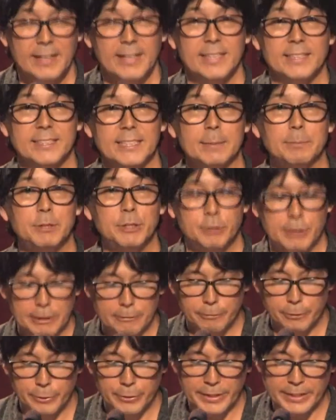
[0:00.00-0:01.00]
It seems
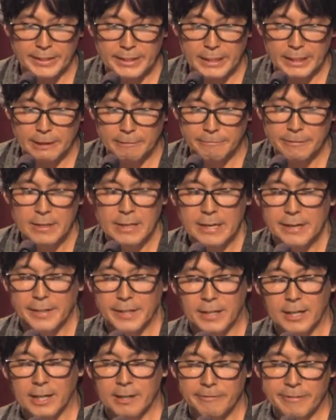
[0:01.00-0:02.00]
straightforward enough.
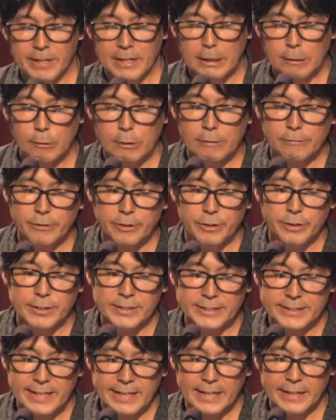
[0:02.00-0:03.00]
The caveat, however,
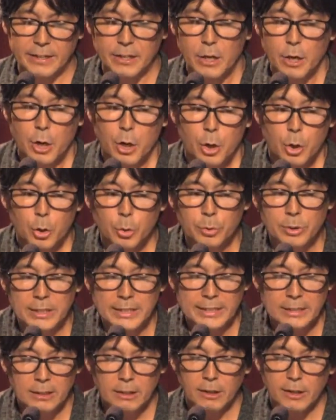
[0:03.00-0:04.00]
is that
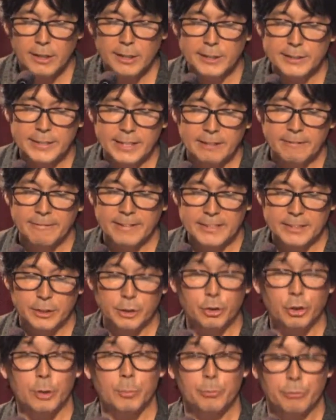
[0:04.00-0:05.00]
only large investor
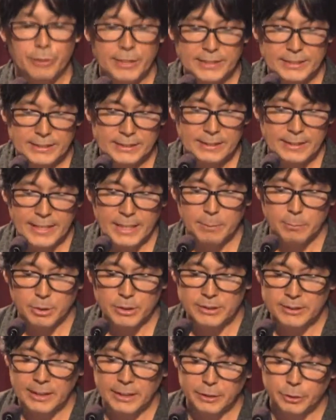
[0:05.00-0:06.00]
corporations like
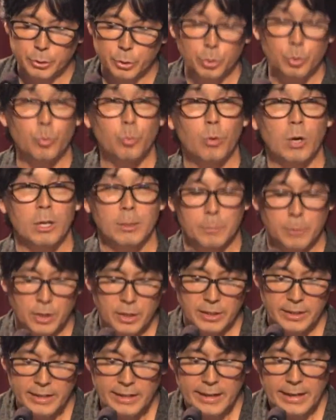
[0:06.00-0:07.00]
Monsanto,
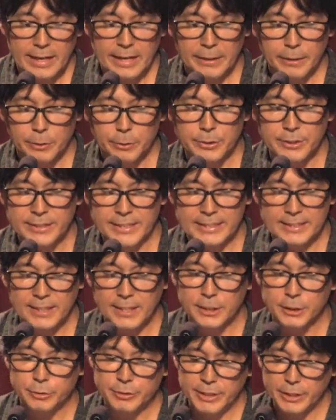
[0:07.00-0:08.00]
Walmart, and those
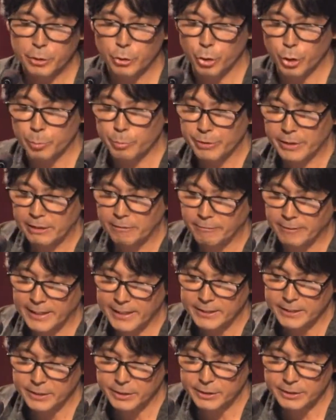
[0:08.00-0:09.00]
600 corporate
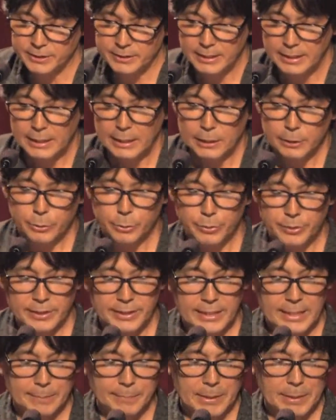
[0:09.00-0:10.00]
advisors to the
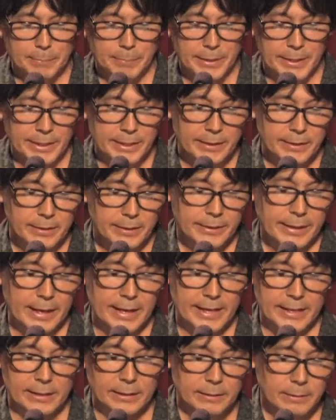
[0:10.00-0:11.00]
TPP
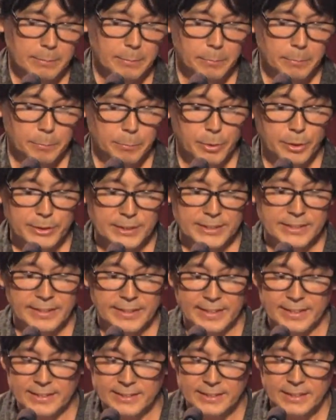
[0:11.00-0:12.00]
can purchase
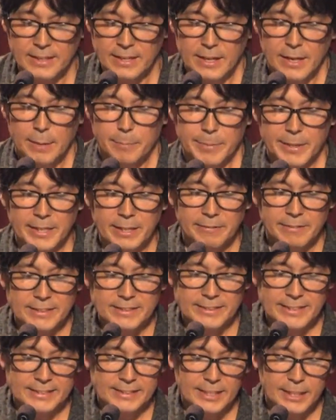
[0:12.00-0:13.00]
these. Many of
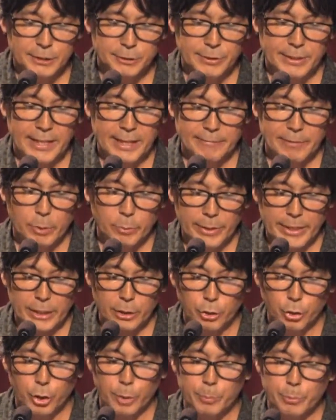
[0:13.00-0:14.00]
these 600
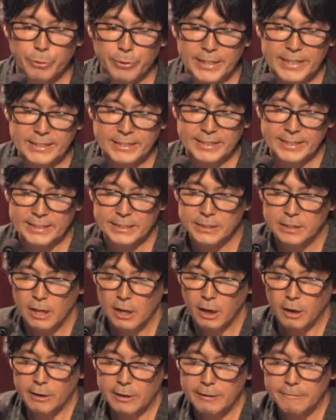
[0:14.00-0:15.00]
heavyweight corporations
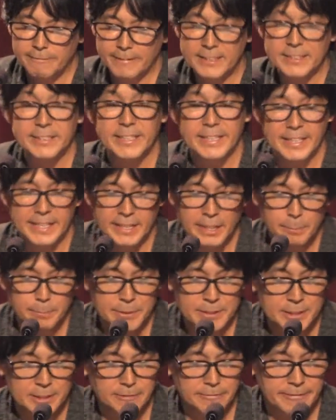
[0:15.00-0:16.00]
are investing in the
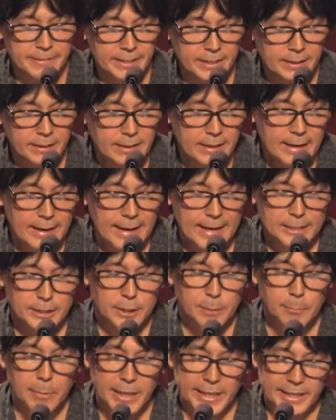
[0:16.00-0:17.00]
Pacific, as
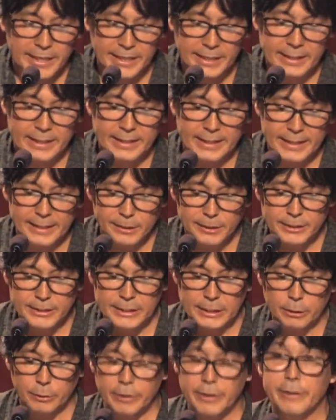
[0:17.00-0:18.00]
are mining and
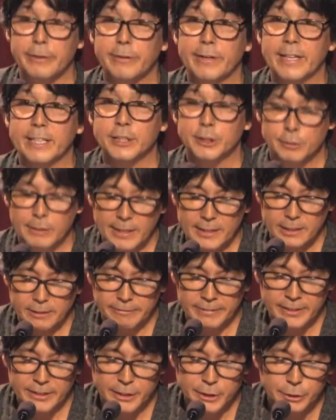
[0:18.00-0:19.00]
energy or other
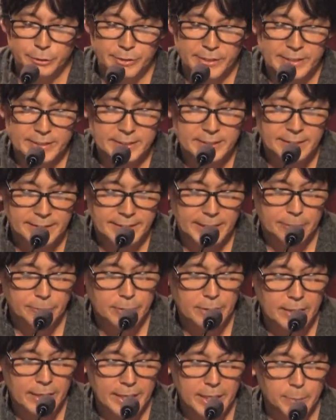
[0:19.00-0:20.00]
extractive industries that
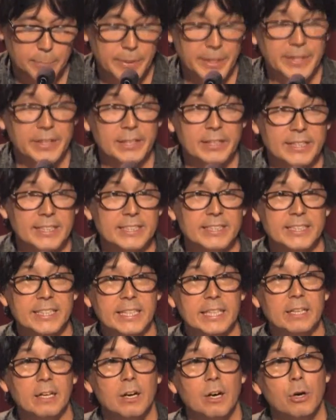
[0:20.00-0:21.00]
rely upon the
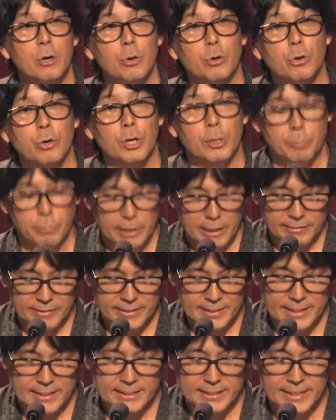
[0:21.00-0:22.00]
leasing or
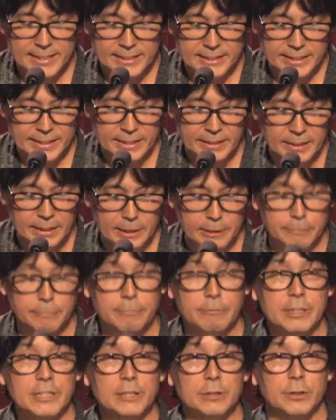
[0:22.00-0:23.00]
privatization
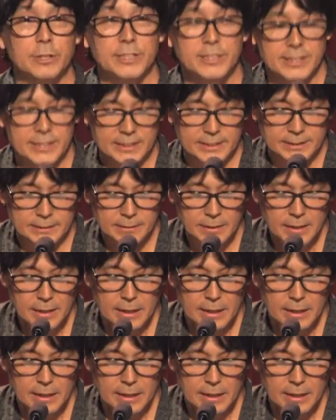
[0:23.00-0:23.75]
of resources.